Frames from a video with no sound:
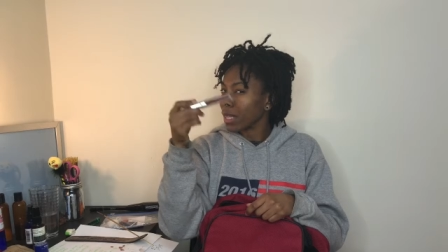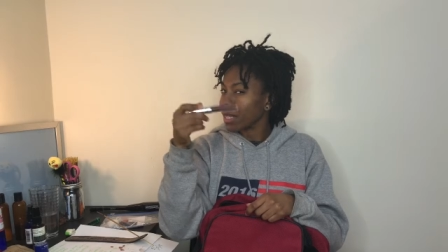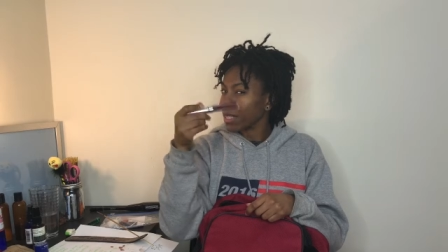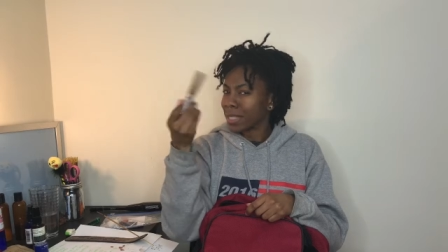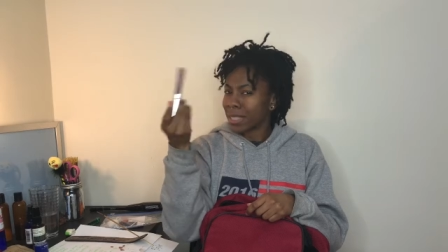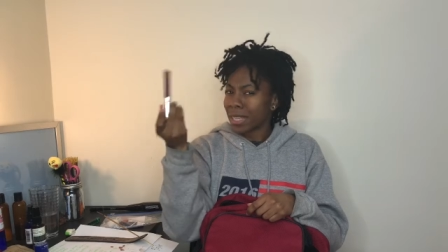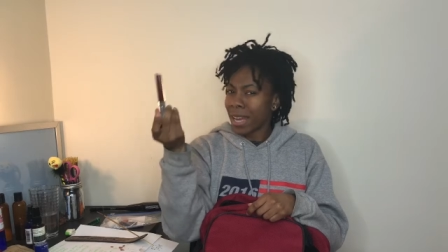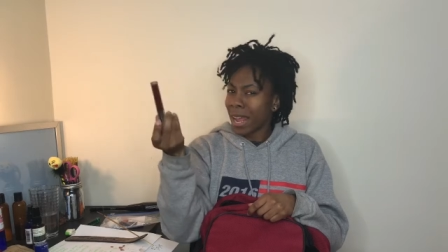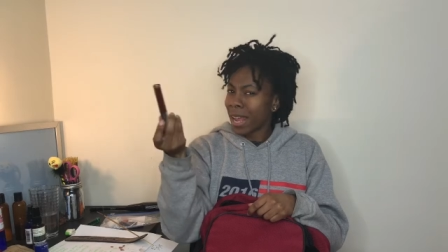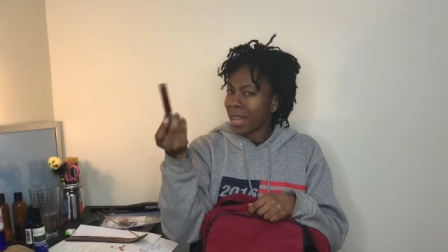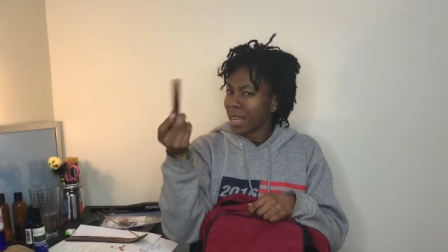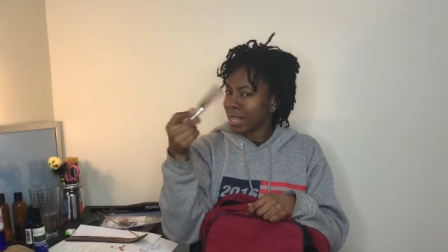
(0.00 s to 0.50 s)

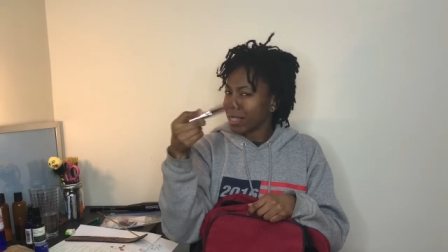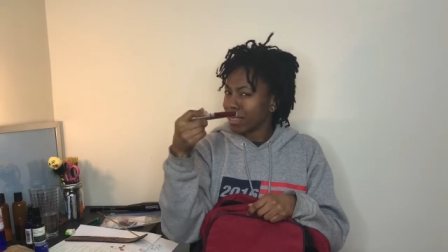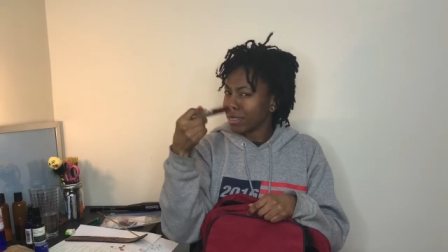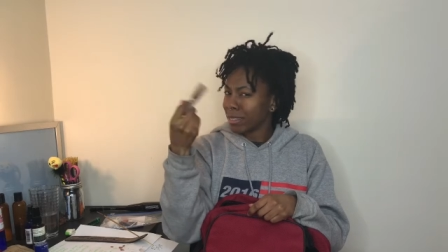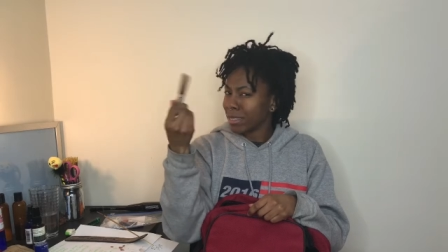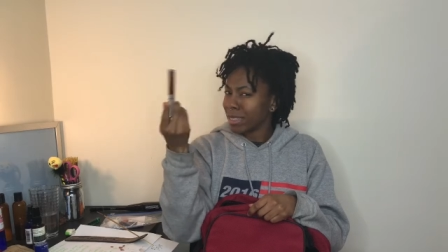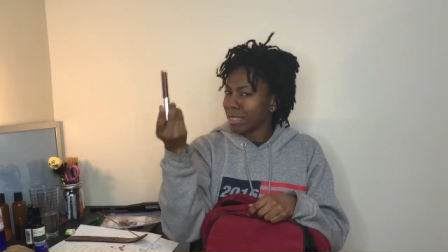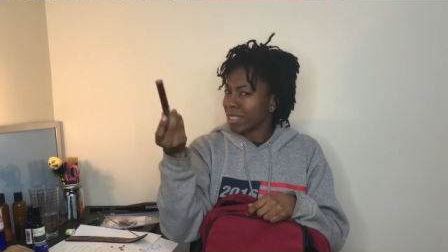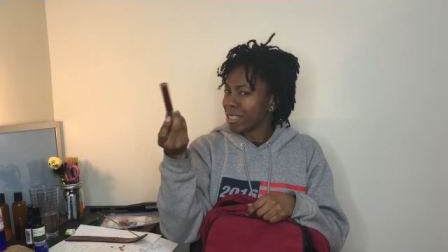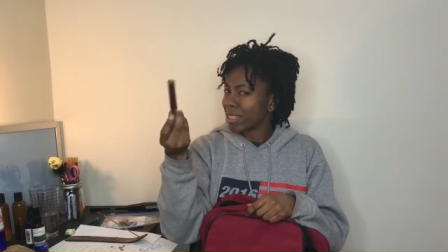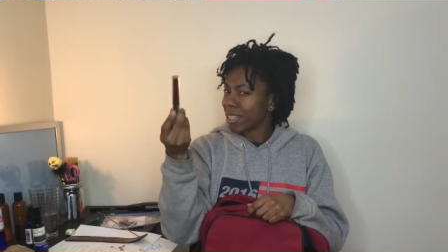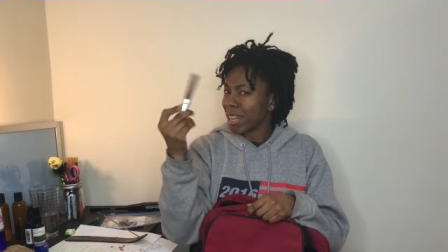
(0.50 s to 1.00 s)

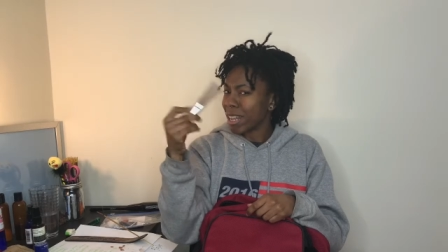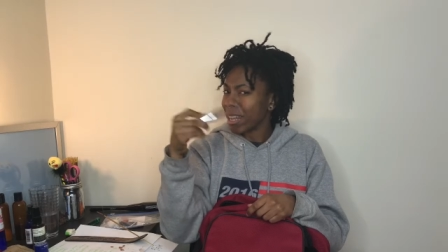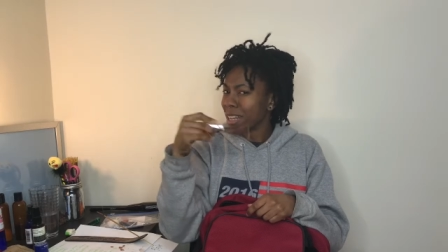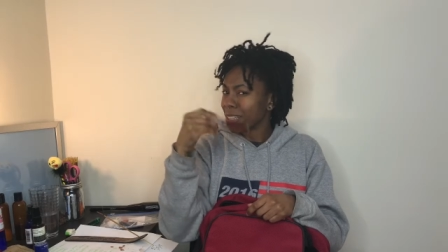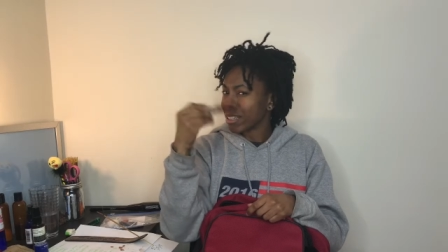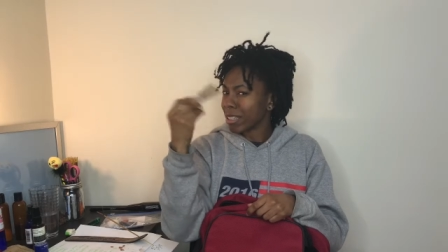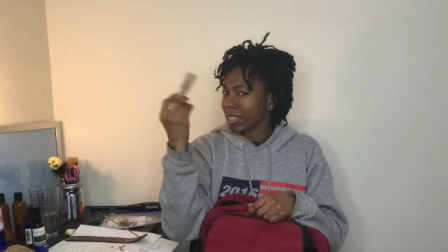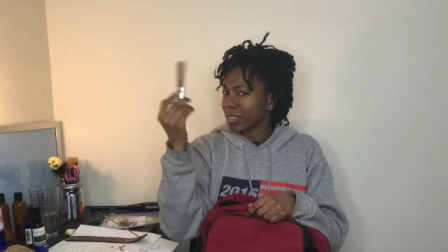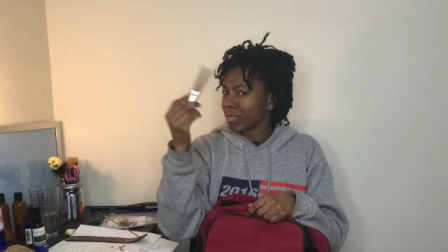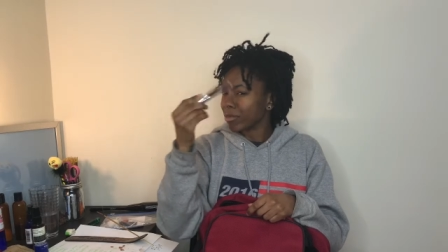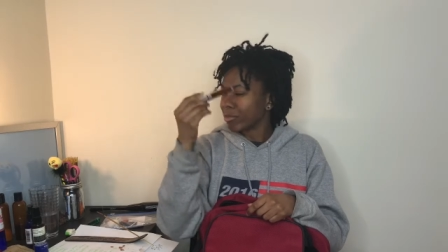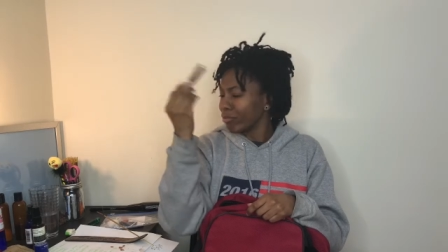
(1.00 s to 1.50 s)
stain
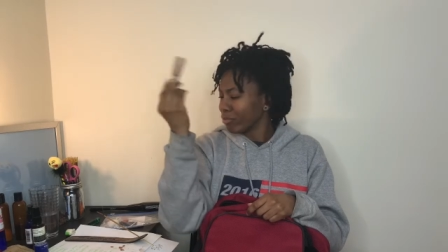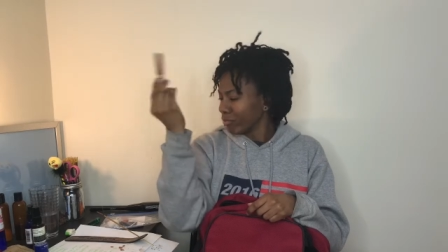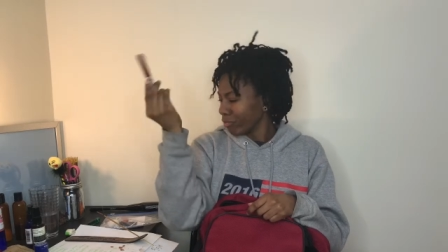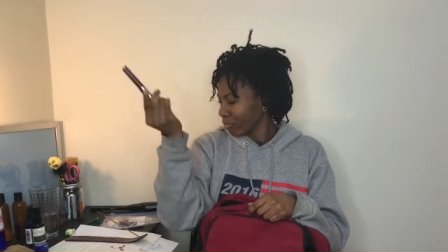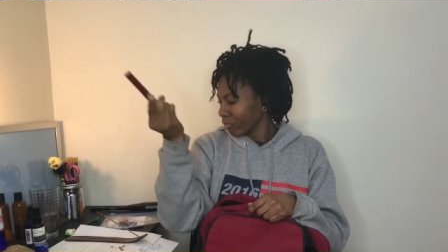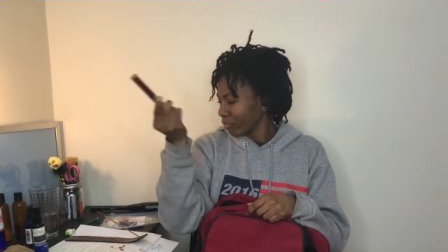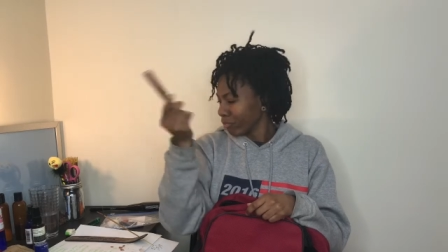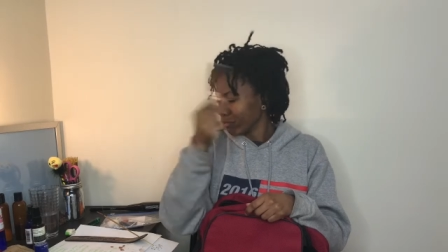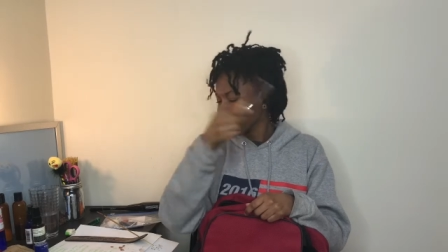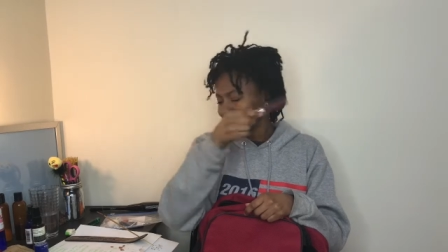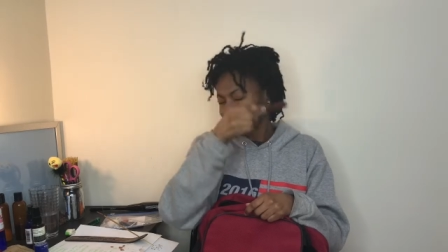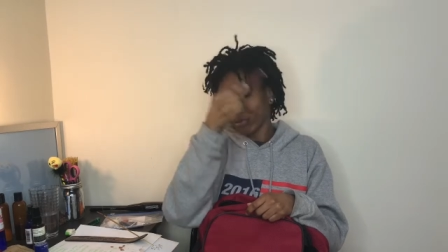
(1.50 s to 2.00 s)
stick.
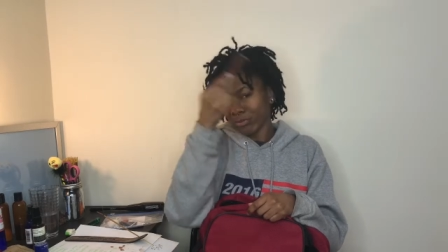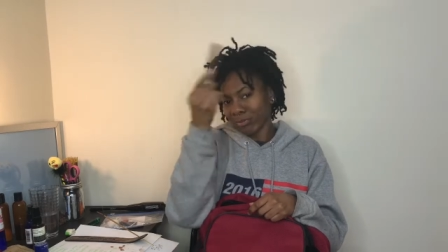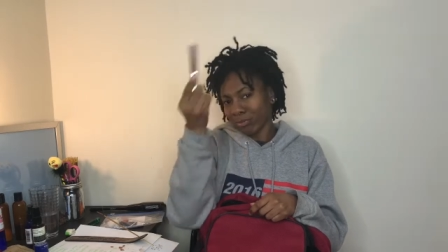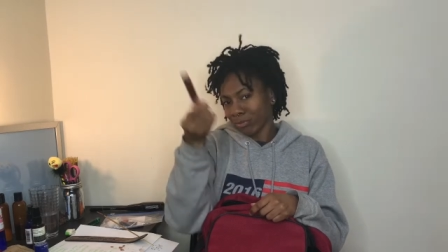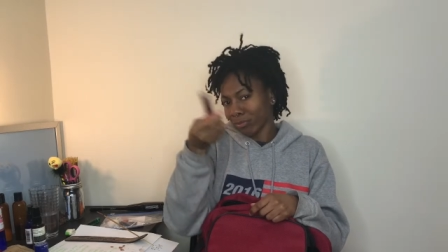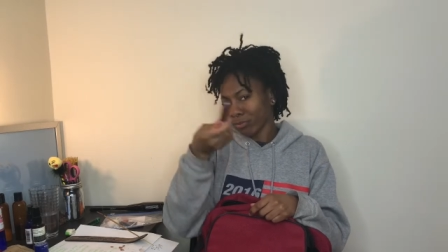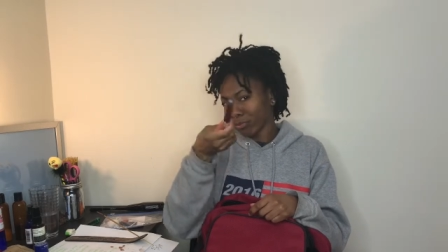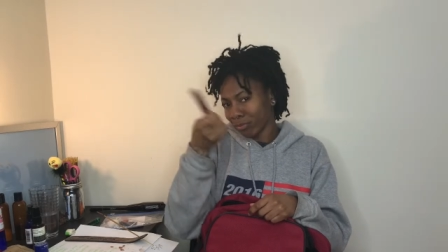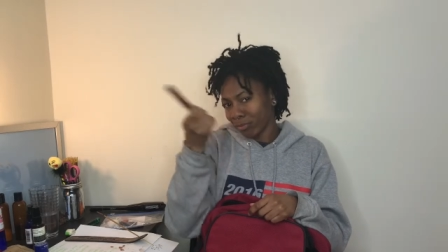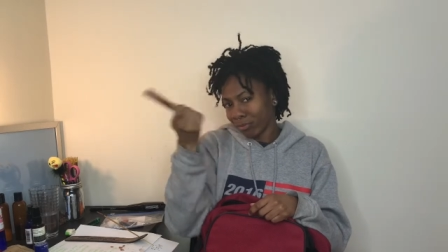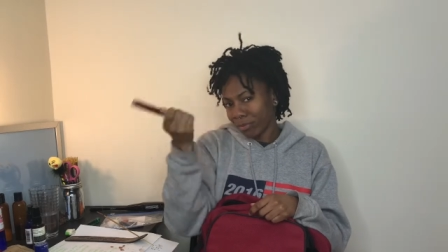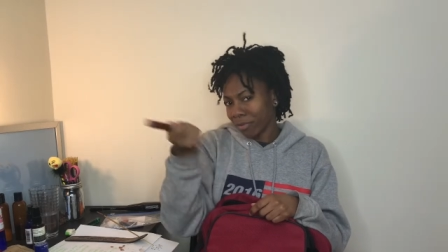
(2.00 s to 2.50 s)

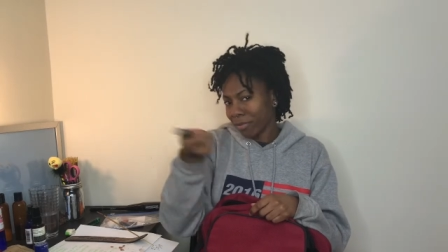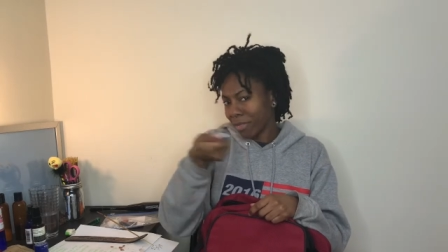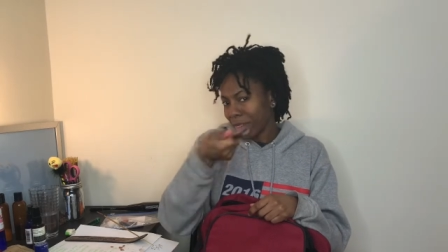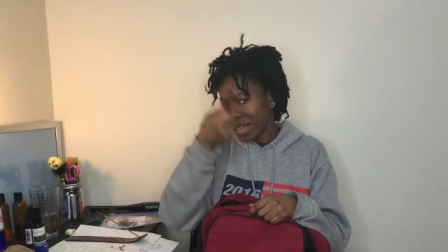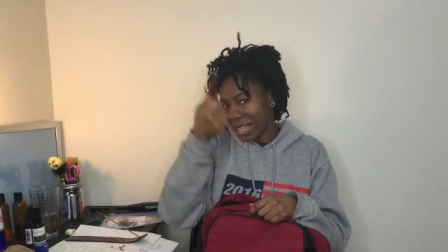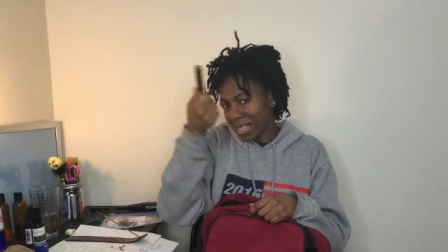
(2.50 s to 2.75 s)
Mm-hmm.